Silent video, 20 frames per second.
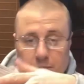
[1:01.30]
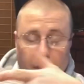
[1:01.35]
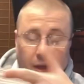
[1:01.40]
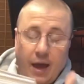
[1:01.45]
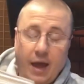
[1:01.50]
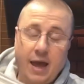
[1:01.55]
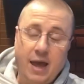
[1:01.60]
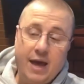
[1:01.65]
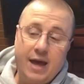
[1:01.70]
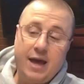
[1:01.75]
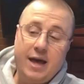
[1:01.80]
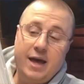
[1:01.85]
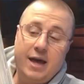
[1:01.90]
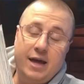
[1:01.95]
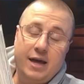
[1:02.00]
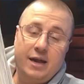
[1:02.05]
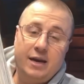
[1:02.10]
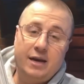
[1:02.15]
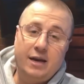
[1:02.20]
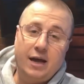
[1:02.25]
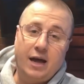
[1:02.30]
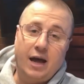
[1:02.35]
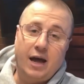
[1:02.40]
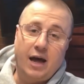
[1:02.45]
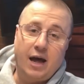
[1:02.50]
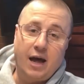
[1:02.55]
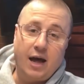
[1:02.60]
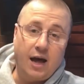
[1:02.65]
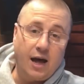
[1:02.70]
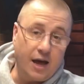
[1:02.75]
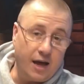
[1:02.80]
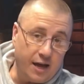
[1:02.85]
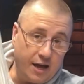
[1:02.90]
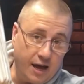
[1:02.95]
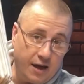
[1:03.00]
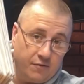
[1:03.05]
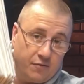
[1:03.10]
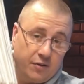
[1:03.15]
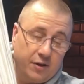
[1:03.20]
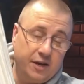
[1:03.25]
and I
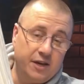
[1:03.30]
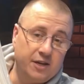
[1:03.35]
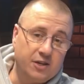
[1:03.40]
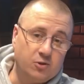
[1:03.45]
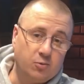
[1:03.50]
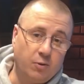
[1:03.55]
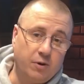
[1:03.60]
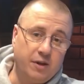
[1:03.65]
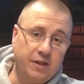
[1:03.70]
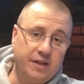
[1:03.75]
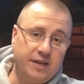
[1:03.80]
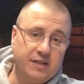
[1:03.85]
have each one of these